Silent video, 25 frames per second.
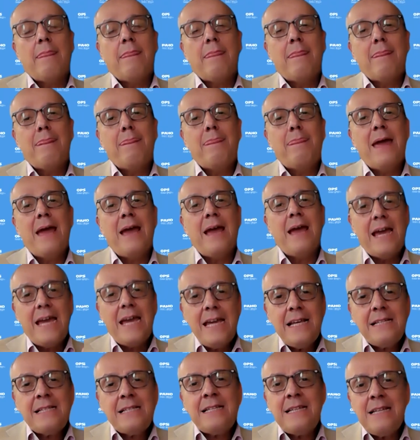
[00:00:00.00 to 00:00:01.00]
the
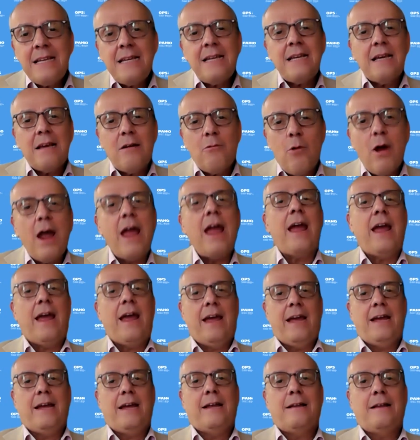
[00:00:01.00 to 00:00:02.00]
easy
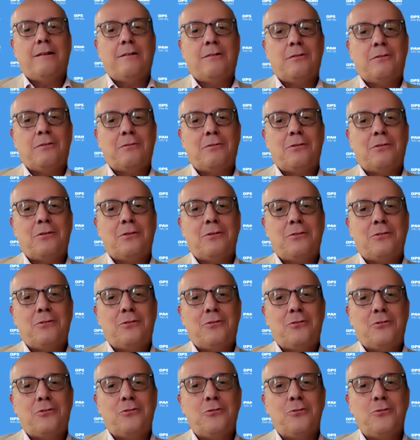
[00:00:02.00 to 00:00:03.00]
way
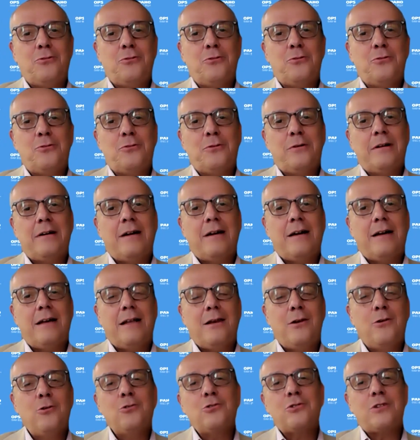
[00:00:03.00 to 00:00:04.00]
to
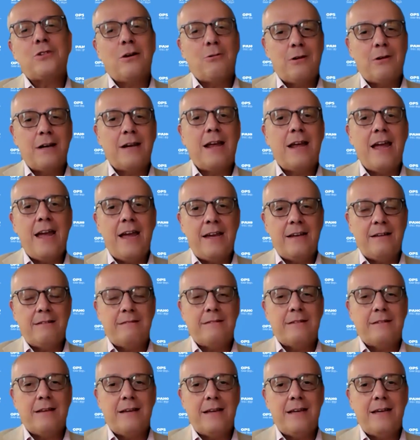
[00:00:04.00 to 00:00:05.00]
lose our
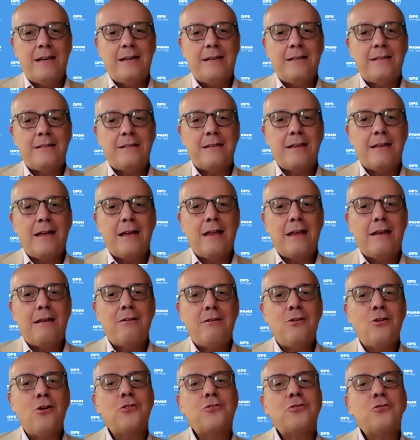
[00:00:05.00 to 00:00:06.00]
gains is
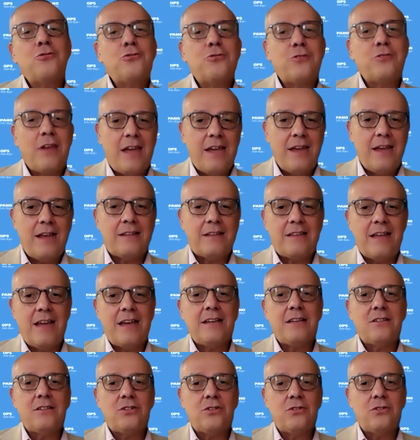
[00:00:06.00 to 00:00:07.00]
not to take
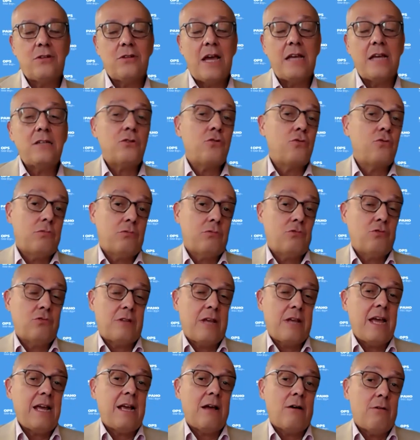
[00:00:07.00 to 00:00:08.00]
attention, is to
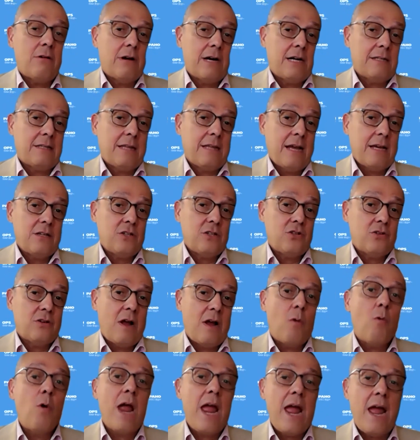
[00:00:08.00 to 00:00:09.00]
take our attention
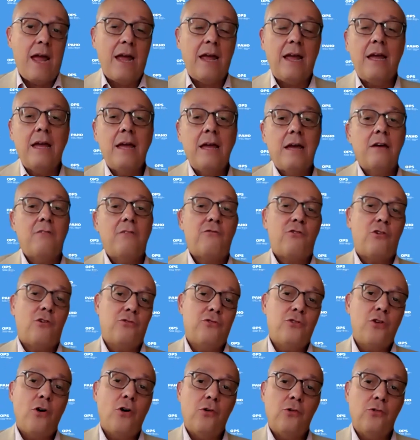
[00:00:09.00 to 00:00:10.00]
away from
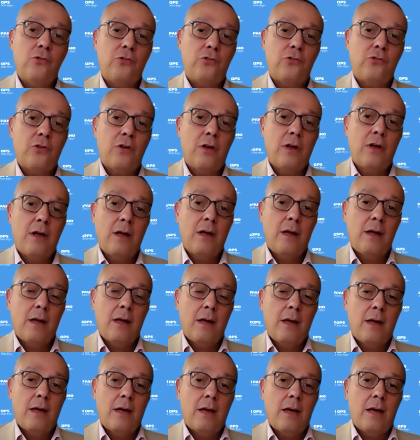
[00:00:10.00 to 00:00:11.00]
those.
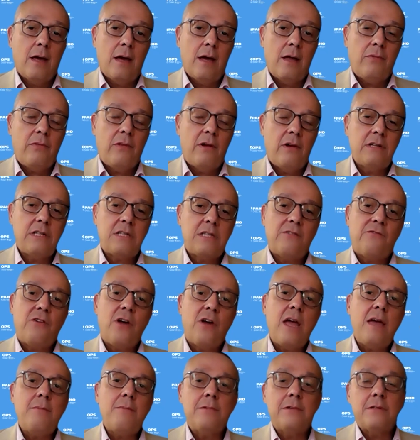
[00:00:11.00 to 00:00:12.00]
There is a
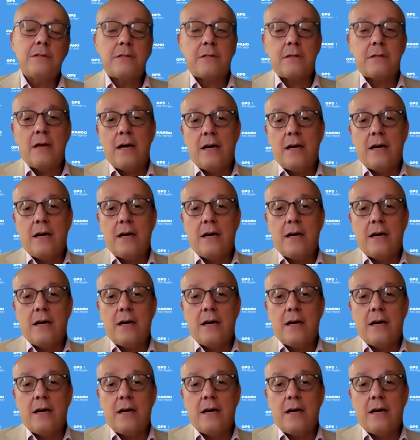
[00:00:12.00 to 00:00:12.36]
famous